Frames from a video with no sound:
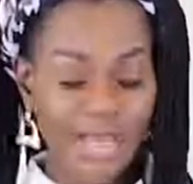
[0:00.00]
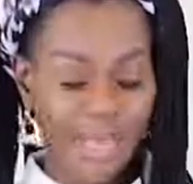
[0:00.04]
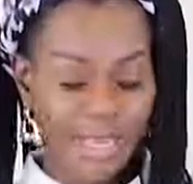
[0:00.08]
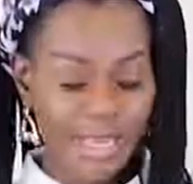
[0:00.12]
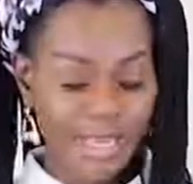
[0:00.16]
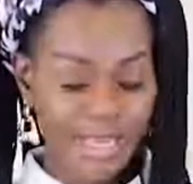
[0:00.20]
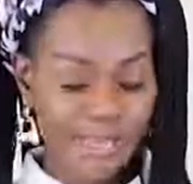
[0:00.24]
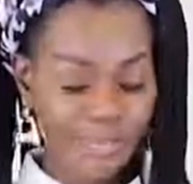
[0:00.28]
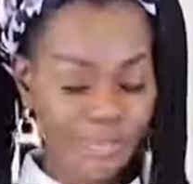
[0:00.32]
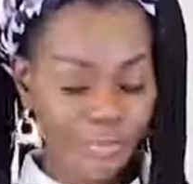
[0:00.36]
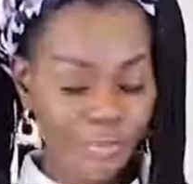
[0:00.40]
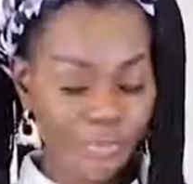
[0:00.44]

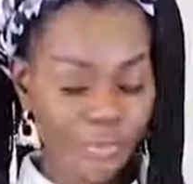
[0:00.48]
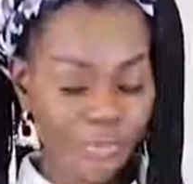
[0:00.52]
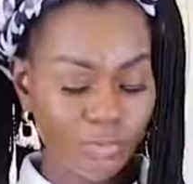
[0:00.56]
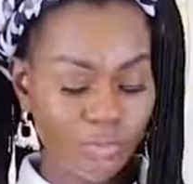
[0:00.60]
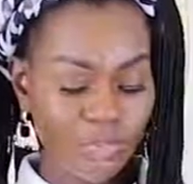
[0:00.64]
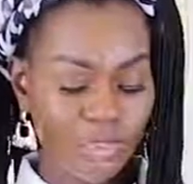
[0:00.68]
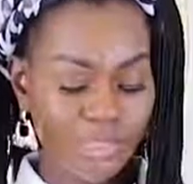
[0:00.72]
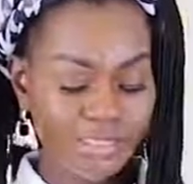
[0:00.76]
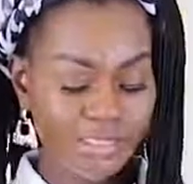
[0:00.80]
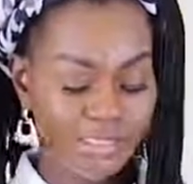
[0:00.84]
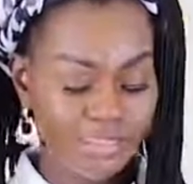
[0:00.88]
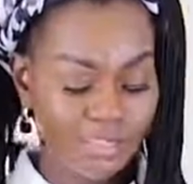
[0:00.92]
I
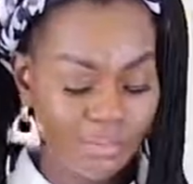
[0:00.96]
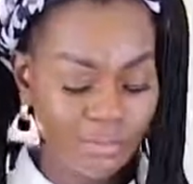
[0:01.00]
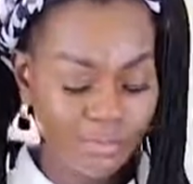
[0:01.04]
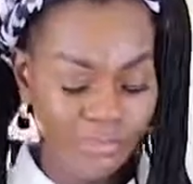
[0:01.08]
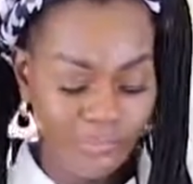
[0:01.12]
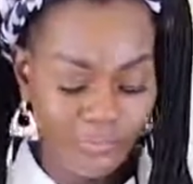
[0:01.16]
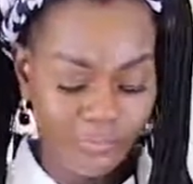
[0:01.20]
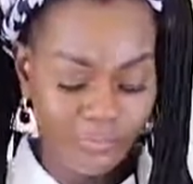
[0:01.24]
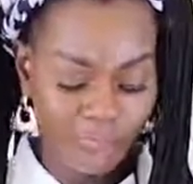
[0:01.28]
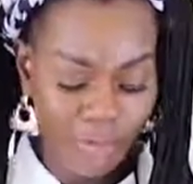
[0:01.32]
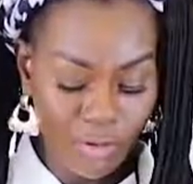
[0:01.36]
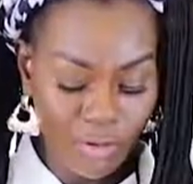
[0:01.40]
bought
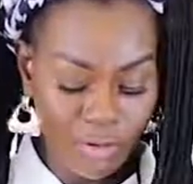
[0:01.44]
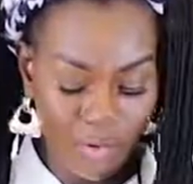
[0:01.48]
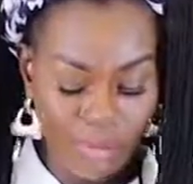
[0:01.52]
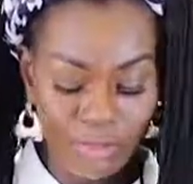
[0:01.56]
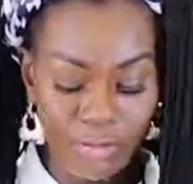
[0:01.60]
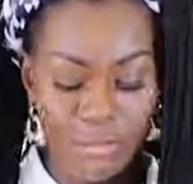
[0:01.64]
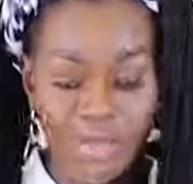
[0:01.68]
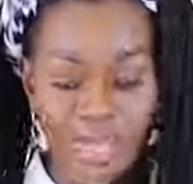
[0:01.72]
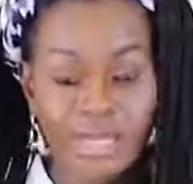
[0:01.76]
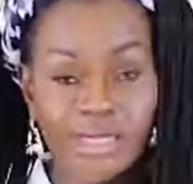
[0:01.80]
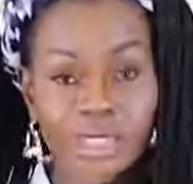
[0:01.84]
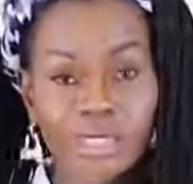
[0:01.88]
myself
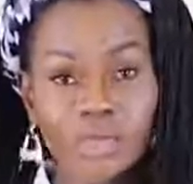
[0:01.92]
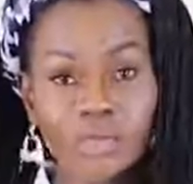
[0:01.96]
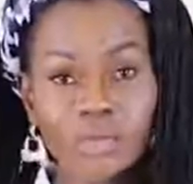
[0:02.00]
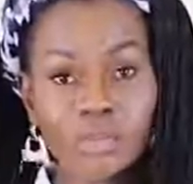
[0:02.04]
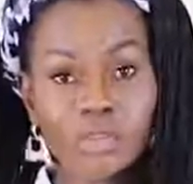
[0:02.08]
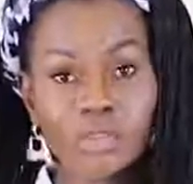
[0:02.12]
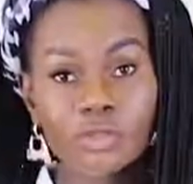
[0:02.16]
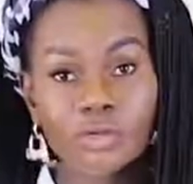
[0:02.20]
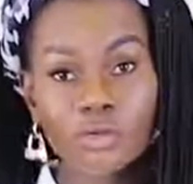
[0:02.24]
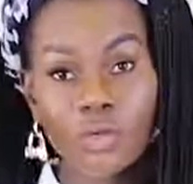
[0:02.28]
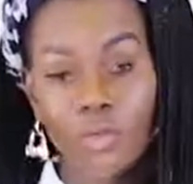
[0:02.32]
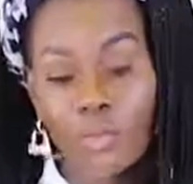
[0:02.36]
from my
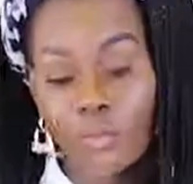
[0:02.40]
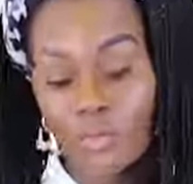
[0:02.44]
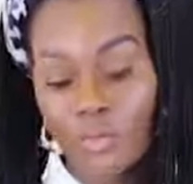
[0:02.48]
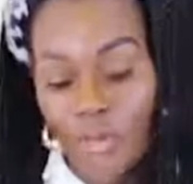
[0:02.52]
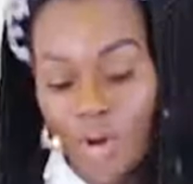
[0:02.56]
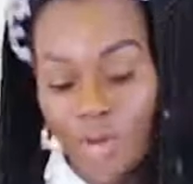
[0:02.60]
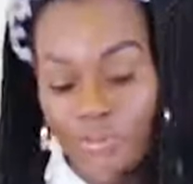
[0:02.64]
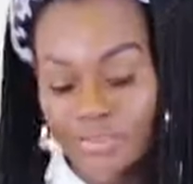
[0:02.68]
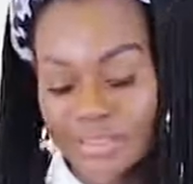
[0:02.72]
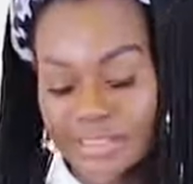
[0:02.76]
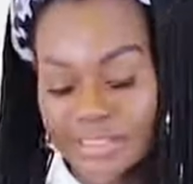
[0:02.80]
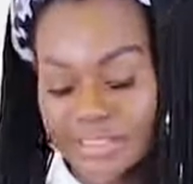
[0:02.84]
local
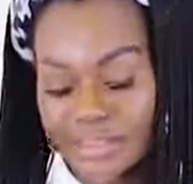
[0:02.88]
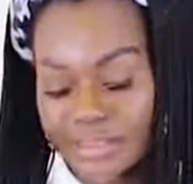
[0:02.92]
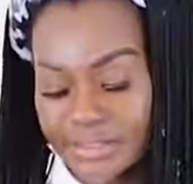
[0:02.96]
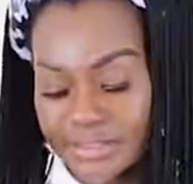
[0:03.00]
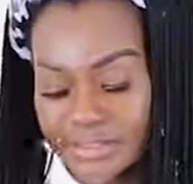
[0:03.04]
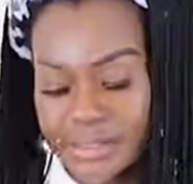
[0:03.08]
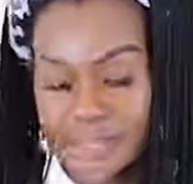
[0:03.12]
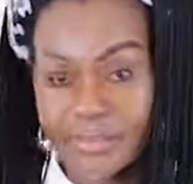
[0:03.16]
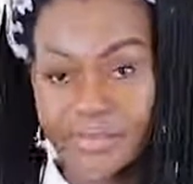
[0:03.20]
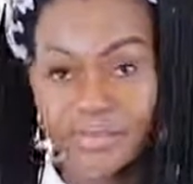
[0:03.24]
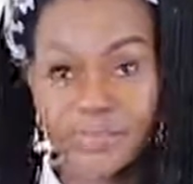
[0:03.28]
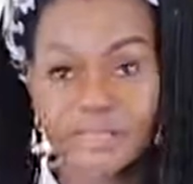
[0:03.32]
Morrisons.